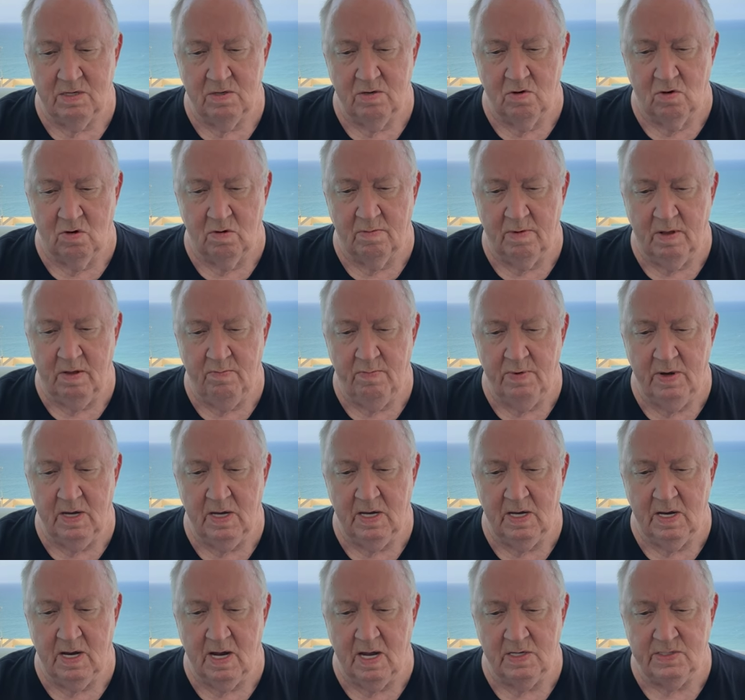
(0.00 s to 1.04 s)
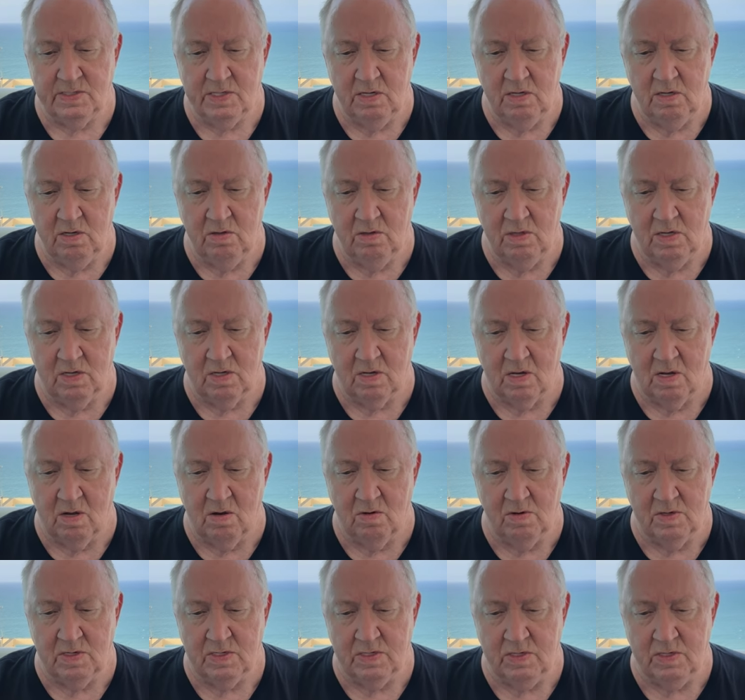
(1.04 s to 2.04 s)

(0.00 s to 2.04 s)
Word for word: normally being in ICU this long is